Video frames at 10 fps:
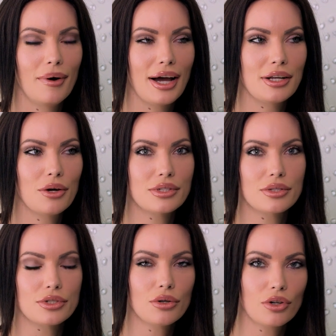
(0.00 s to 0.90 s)
I noticed
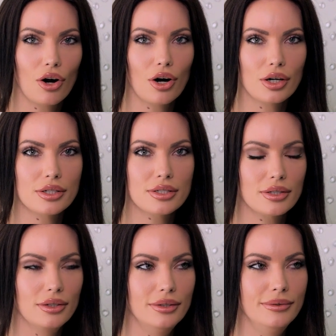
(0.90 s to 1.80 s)
there was no cars
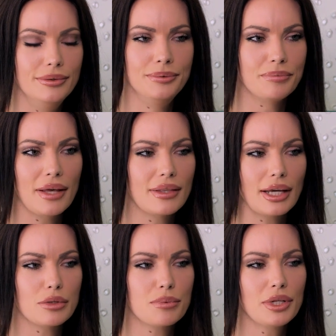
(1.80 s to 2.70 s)
and like
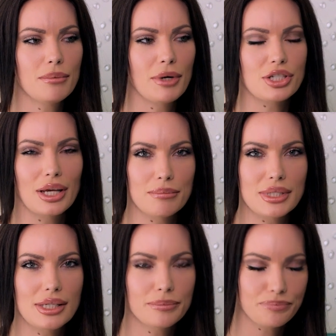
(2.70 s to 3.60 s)
it was pretty much
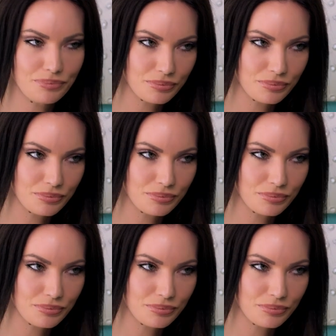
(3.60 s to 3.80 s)
empty.